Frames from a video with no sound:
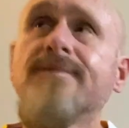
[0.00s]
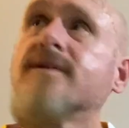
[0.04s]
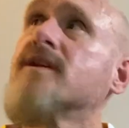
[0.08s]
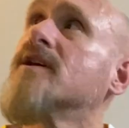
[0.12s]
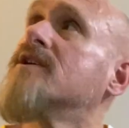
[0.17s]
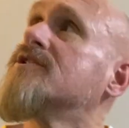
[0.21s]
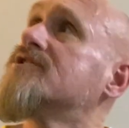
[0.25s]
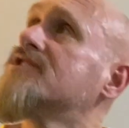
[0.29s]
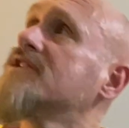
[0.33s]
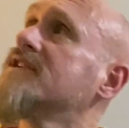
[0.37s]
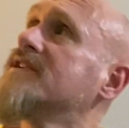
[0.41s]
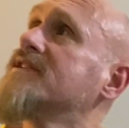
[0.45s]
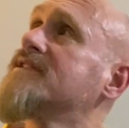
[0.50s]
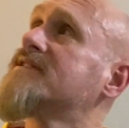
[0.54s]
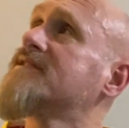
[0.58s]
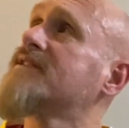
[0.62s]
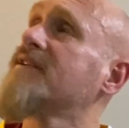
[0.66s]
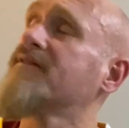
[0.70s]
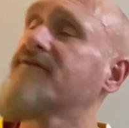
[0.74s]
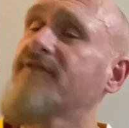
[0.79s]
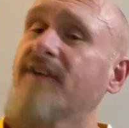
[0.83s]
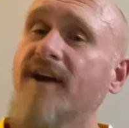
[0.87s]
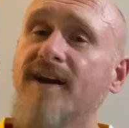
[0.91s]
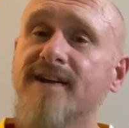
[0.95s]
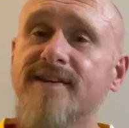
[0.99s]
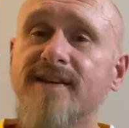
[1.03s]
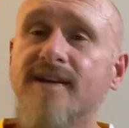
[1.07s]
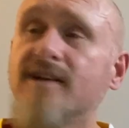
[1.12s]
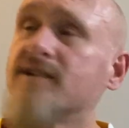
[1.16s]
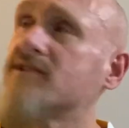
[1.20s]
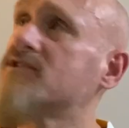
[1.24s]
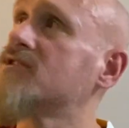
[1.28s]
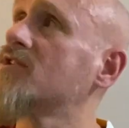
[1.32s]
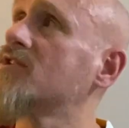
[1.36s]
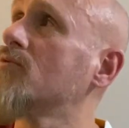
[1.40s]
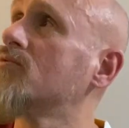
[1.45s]
geez, the fact that
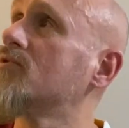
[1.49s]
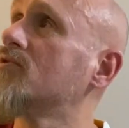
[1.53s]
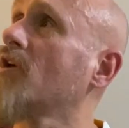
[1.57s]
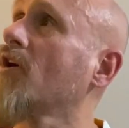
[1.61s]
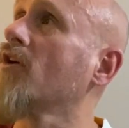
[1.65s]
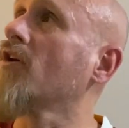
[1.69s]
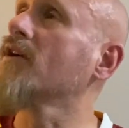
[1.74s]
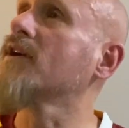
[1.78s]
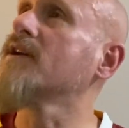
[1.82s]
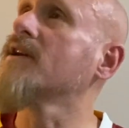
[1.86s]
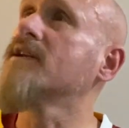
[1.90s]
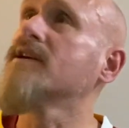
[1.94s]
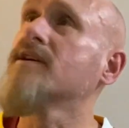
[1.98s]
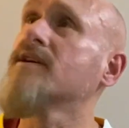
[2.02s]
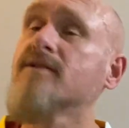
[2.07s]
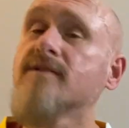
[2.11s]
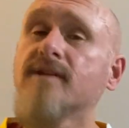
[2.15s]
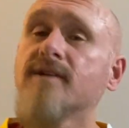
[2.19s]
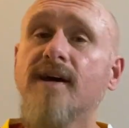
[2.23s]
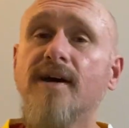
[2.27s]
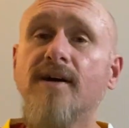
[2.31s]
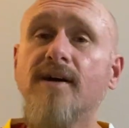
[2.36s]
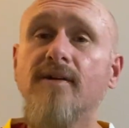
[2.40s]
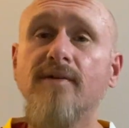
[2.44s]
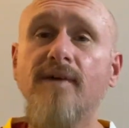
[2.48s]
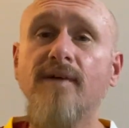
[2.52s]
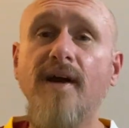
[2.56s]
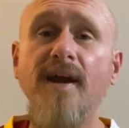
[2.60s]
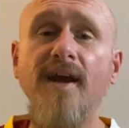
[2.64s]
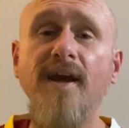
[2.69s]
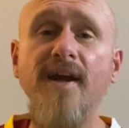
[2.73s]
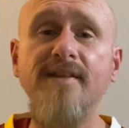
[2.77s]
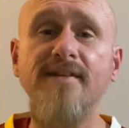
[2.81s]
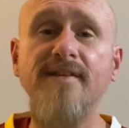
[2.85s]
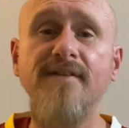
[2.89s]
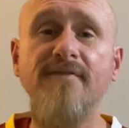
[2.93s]
it's so dark in here now, I
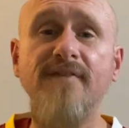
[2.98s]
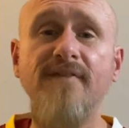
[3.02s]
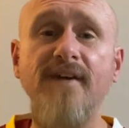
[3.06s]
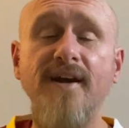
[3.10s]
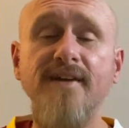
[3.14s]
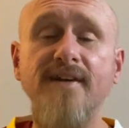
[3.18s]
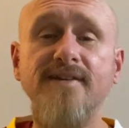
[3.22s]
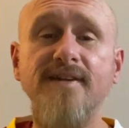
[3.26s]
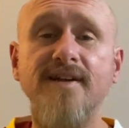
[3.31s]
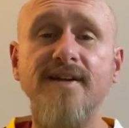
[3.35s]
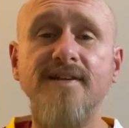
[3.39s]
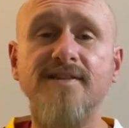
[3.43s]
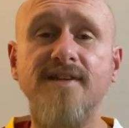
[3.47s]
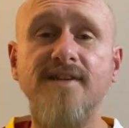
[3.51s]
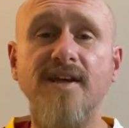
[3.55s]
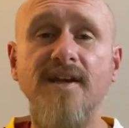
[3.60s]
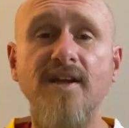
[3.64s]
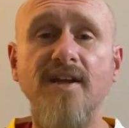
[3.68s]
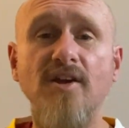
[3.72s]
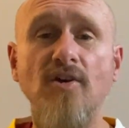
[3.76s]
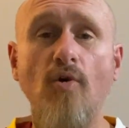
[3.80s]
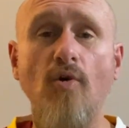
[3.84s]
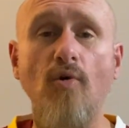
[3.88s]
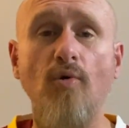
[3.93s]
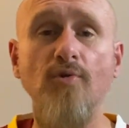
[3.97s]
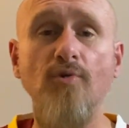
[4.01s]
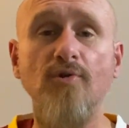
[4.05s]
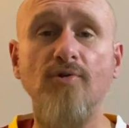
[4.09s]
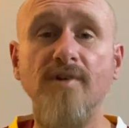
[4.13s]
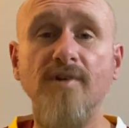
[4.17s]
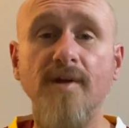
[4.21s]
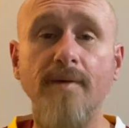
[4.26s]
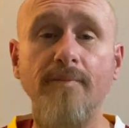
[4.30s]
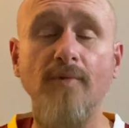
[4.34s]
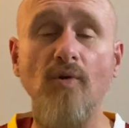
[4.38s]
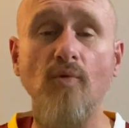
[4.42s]
hate the fact that it's getting colder,
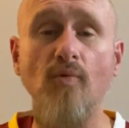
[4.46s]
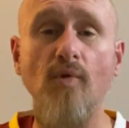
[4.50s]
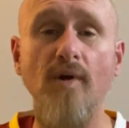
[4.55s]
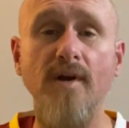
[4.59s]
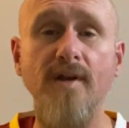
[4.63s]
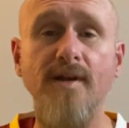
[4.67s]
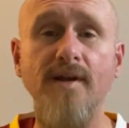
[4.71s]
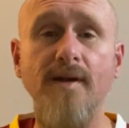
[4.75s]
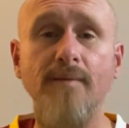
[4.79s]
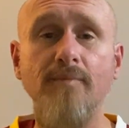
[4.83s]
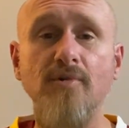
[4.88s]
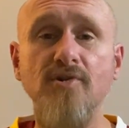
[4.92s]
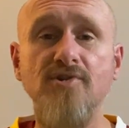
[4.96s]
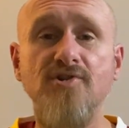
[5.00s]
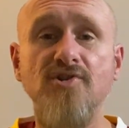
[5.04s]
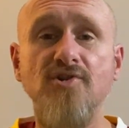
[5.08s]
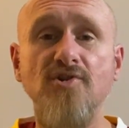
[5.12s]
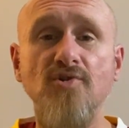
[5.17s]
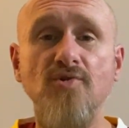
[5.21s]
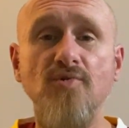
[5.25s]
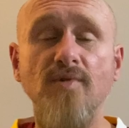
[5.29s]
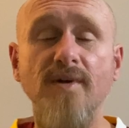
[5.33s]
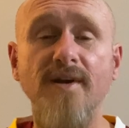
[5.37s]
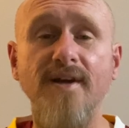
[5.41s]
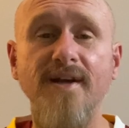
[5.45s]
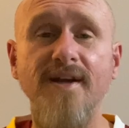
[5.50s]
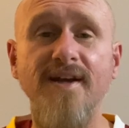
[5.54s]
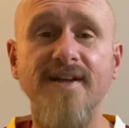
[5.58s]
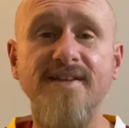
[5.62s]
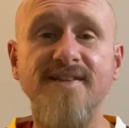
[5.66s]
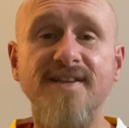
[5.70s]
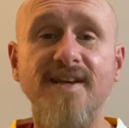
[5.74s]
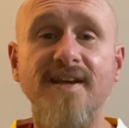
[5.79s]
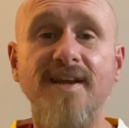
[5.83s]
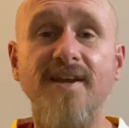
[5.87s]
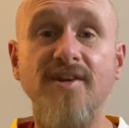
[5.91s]
number one, and number two,
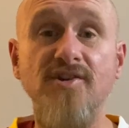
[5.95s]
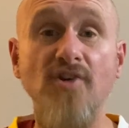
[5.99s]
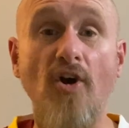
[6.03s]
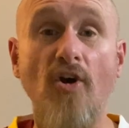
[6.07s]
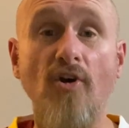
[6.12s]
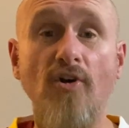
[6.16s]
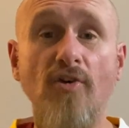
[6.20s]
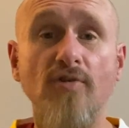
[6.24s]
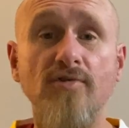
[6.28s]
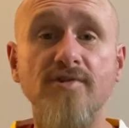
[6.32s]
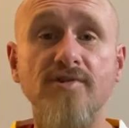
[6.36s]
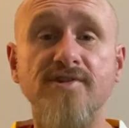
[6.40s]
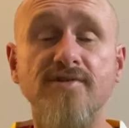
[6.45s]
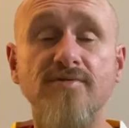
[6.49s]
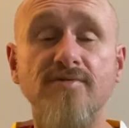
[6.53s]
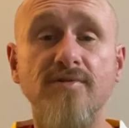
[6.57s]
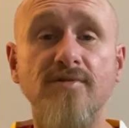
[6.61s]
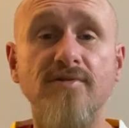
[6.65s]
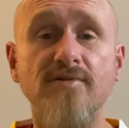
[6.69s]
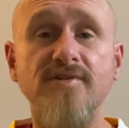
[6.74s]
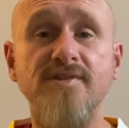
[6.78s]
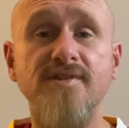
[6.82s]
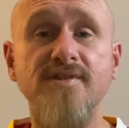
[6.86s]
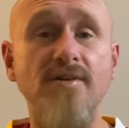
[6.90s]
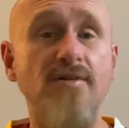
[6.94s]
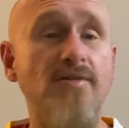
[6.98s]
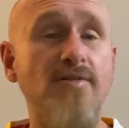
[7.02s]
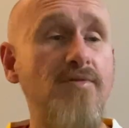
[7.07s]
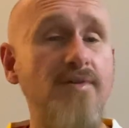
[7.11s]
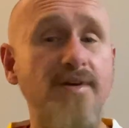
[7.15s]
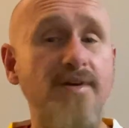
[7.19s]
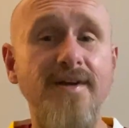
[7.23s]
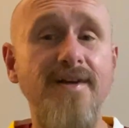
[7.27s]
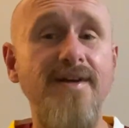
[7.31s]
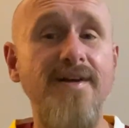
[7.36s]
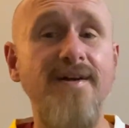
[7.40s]
it's getting darker sooner. So
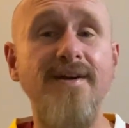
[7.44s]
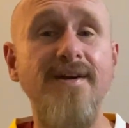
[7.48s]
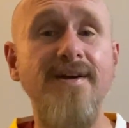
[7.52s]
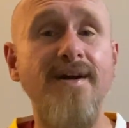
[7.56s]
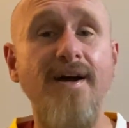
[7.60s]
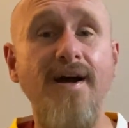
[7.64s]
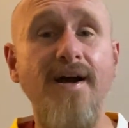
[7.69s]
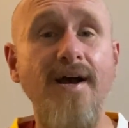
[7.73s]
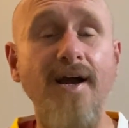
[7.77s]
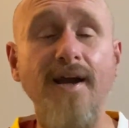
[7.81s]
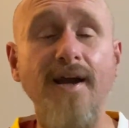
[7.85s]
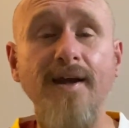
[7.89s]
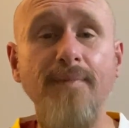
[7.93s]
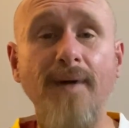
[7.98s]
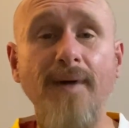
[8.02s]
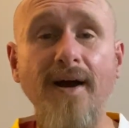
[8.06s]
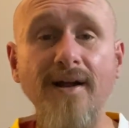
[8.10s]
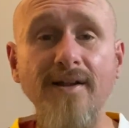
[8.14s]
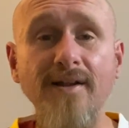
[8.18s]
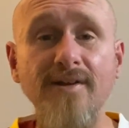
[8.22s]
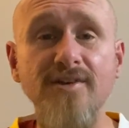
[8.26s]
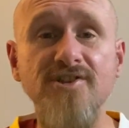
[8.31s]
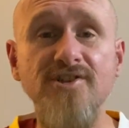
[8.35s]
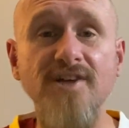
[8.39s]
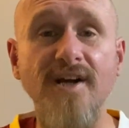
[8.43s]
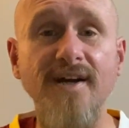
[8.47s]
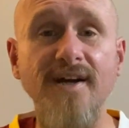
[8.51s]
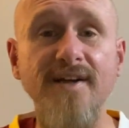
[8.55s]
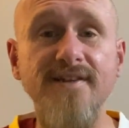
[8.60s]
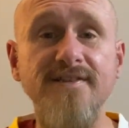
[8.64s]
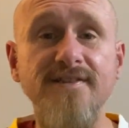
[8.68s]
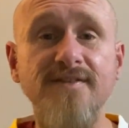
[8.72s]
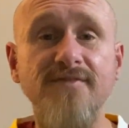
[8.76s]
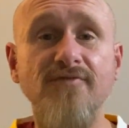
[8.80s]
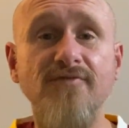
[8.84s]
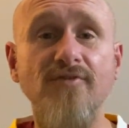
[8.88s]
I
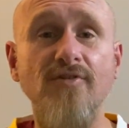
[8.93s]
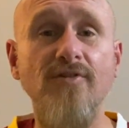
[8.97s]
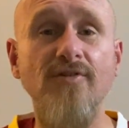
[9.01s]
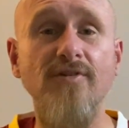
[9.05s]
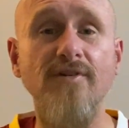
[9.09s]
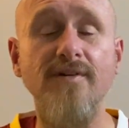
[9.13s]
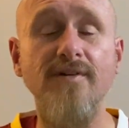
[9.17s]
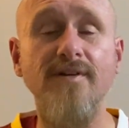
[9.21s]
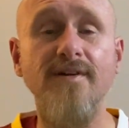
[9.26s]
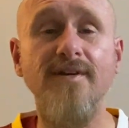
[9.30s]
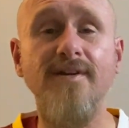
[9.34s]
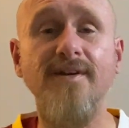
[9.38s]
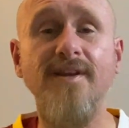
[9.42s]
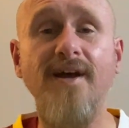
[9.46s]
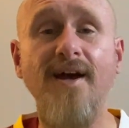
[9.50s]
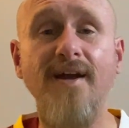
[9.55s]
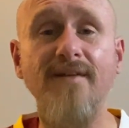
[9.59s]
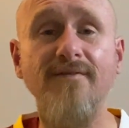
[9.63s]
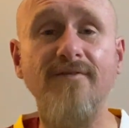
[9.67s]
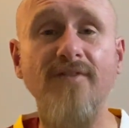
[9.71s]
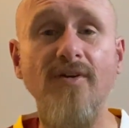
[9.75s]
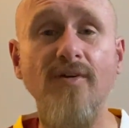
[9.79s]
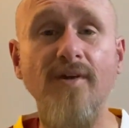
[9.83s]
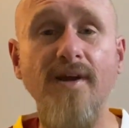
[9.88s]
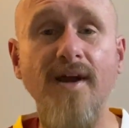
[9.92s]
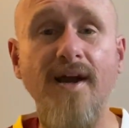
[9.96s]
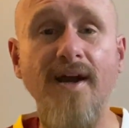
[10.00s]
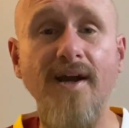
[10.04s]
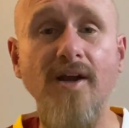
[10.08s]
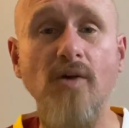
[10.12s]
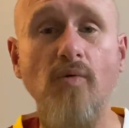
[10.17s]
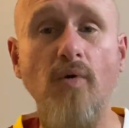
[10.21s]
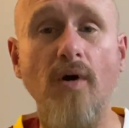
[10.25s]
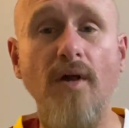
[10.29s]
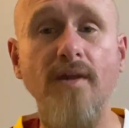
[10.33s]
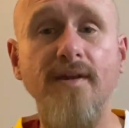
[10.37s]
apologize for not very high
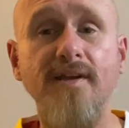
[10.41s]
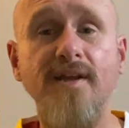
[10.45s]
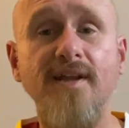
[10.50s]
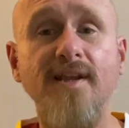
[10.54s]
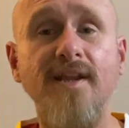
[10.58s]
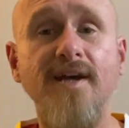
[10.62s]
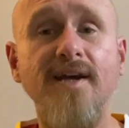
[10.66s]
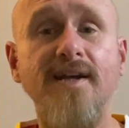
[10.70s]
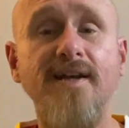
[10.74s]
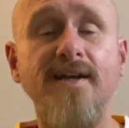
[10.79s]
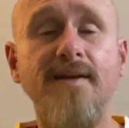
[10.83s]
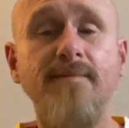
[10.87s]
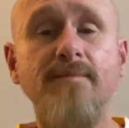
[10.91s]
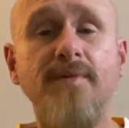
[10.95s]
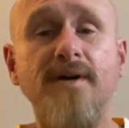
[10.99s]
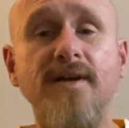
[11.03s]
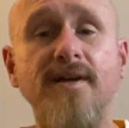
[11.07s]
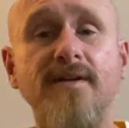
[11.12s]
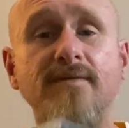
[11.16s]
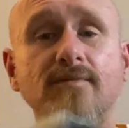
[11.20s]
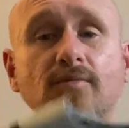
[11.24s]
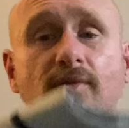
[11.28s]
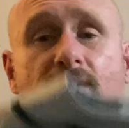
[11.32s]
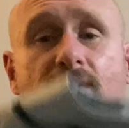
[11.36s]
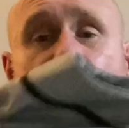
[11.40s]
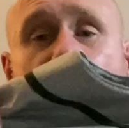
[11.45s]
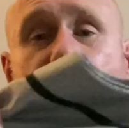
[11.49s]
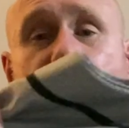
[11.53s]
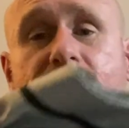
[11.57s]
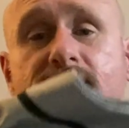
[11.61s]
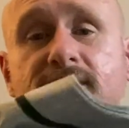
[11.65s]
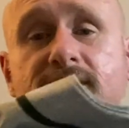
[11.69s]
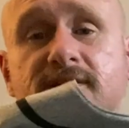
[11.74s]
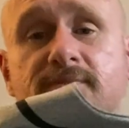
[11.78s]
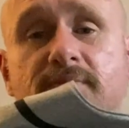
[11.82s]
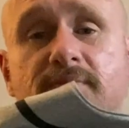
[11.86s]
quality lighting, but
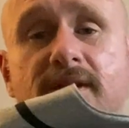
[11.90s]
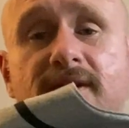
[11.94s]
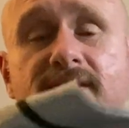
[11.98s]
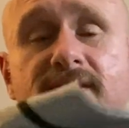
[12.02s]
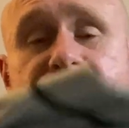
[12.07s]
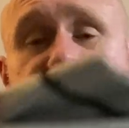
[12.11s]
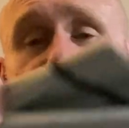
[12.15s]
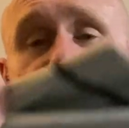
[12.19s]
regardless, be it as it